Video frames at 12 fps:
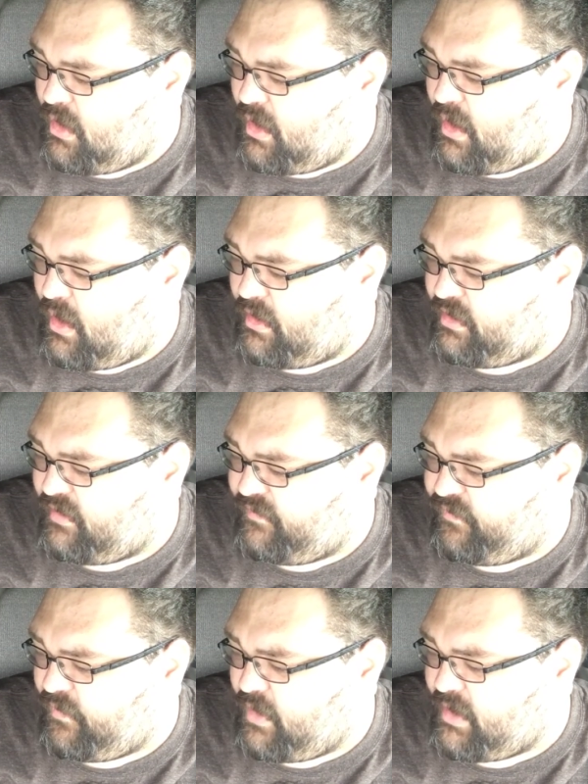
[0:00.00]
the
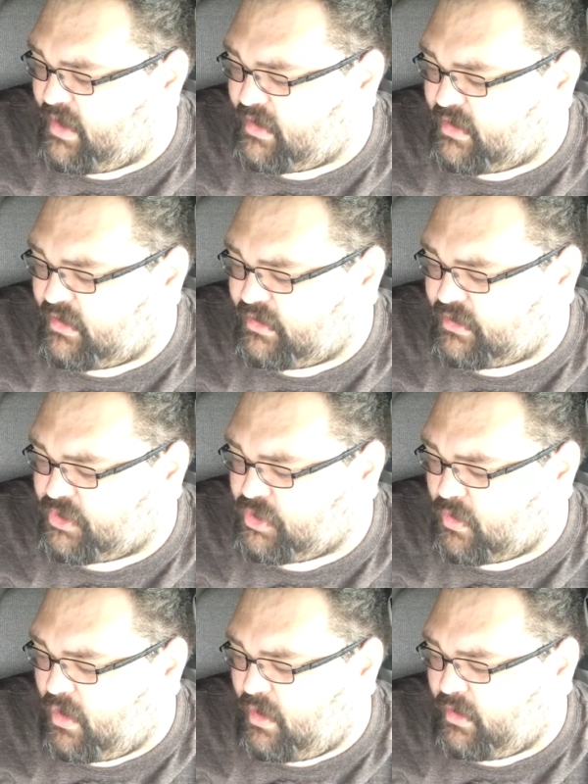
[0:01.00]
front end of the
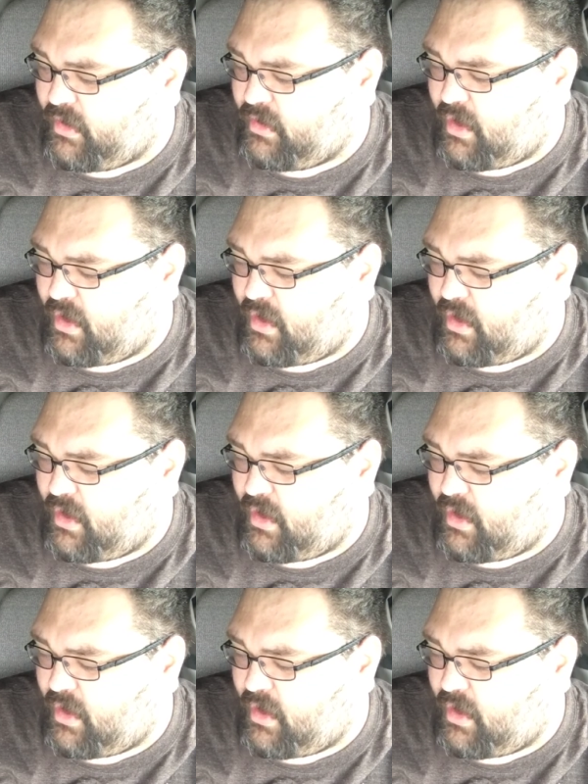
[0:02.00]
truck,